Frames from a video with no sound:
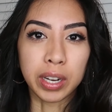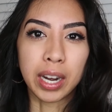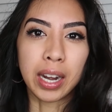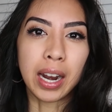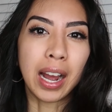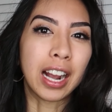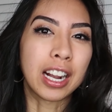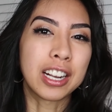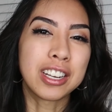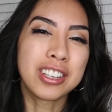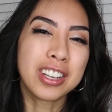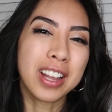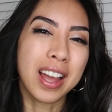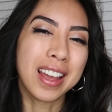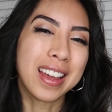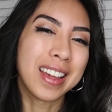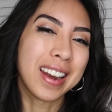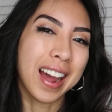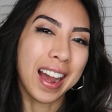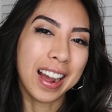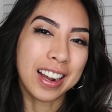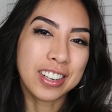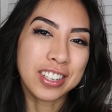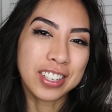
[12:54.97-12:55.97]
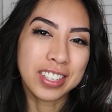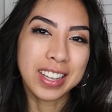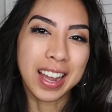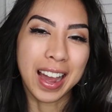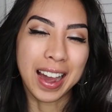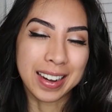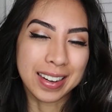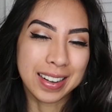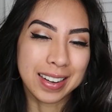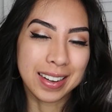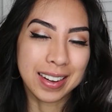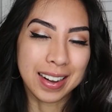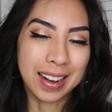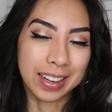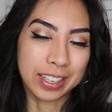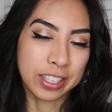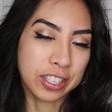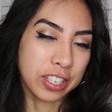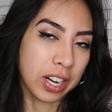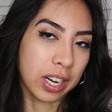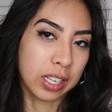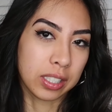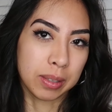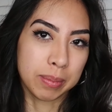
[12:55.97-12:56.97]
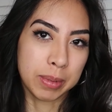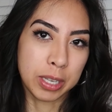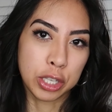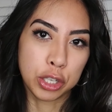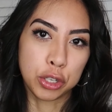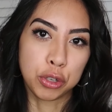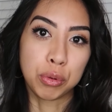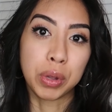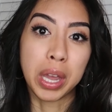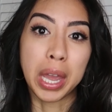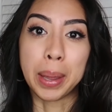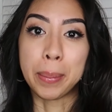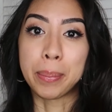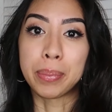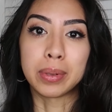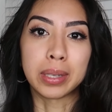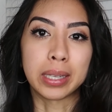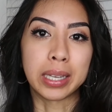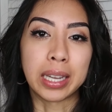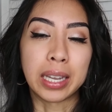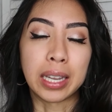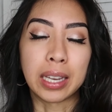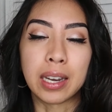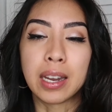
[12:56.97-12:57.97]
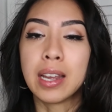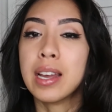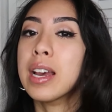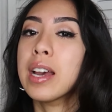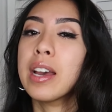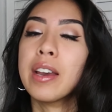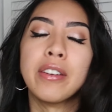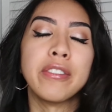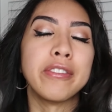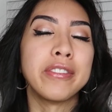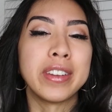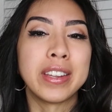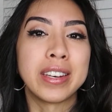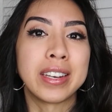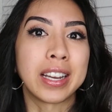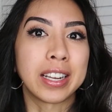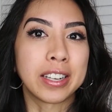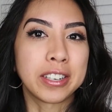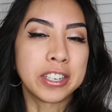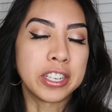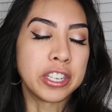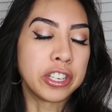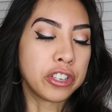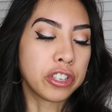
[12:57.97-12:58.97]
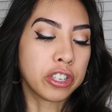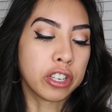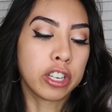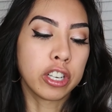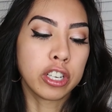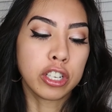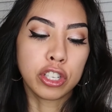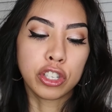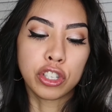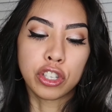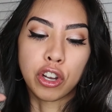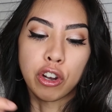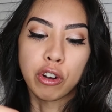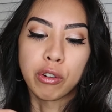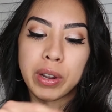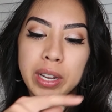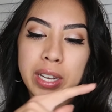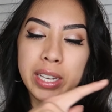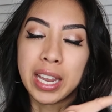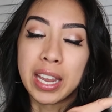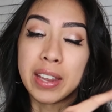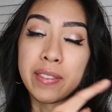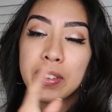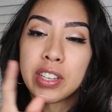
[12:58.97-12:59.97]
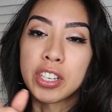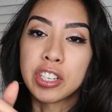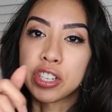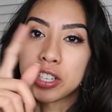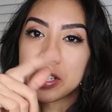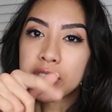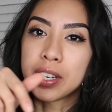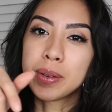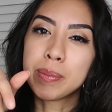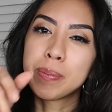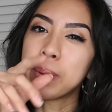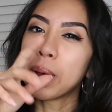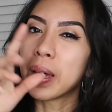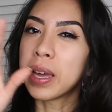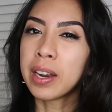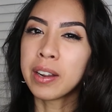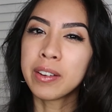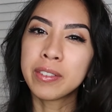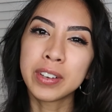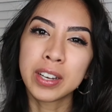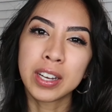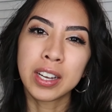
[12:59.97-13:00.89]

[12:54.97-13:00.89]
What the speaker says: It actually added an extra element to a plain v-neck t-shirt, so it gave it just a bit of